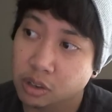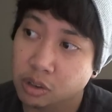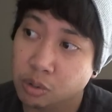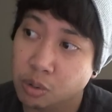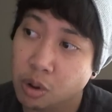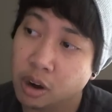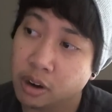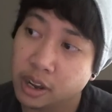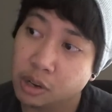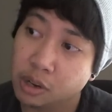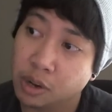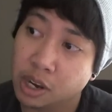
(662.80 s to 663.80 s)
you are
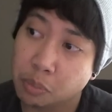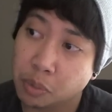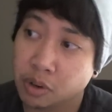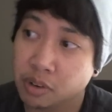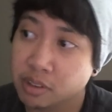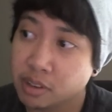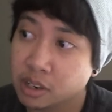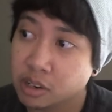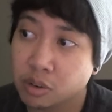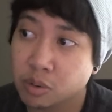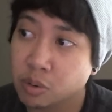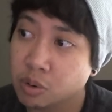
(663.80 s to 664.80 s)
a great
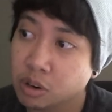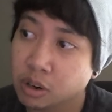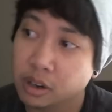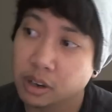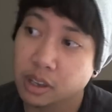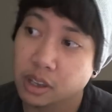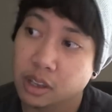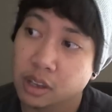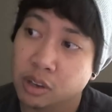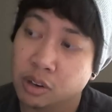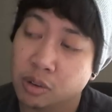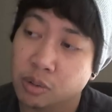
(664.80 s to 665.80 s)
person, or
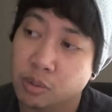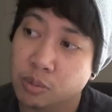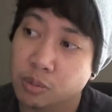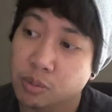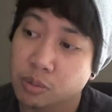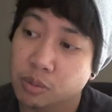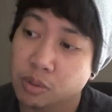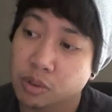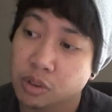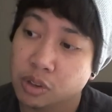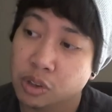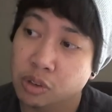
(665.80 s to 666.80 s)
you know
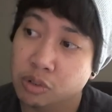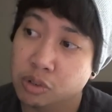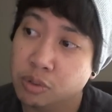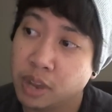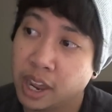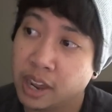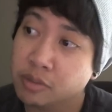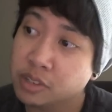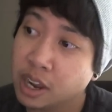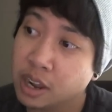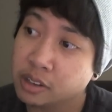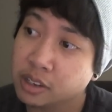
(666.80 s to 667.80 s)
you do have
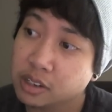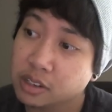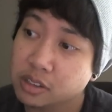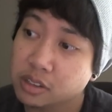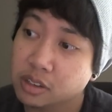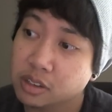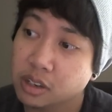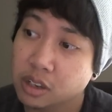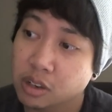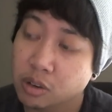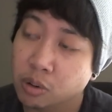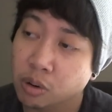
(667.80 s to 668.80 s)
talent,
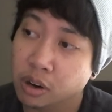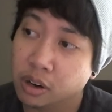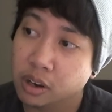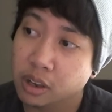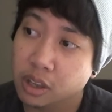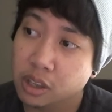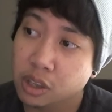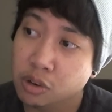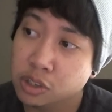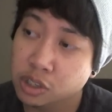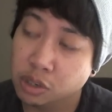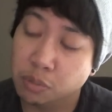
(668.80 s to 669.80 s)
or you
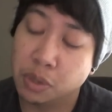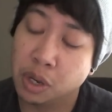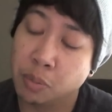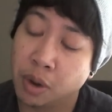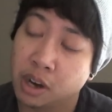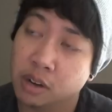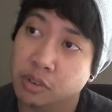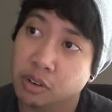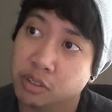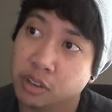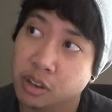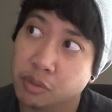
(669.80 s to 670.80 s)
should be proud of
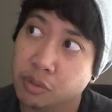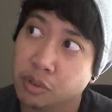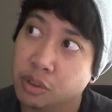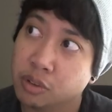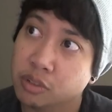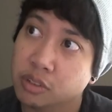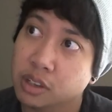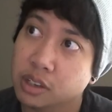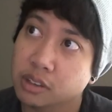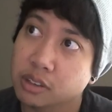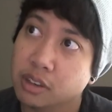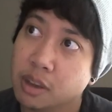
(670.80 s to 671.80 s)
yourself for those
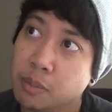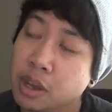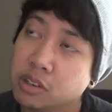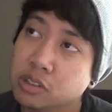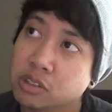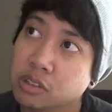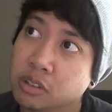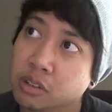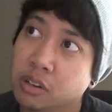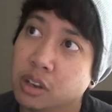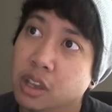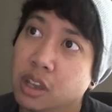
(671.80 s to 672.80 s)
things. I'm not
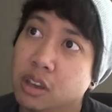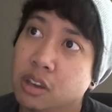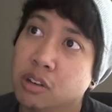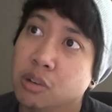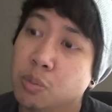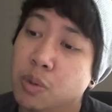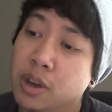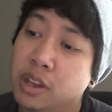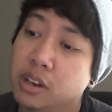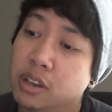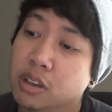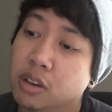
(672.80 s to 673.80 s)
sure
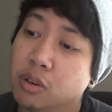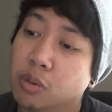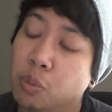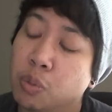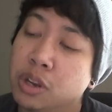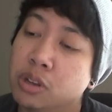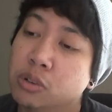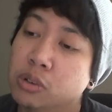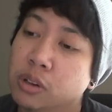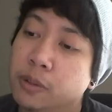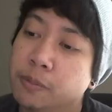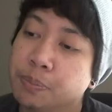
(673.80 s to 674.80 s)
what
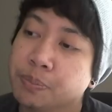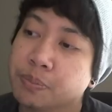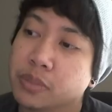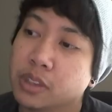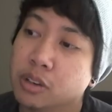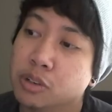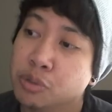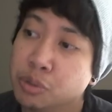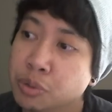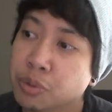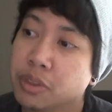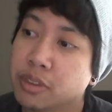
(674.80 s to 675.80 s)
real
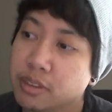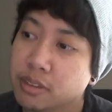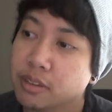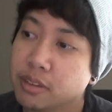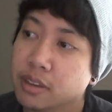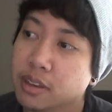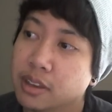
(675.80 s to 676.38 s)
truths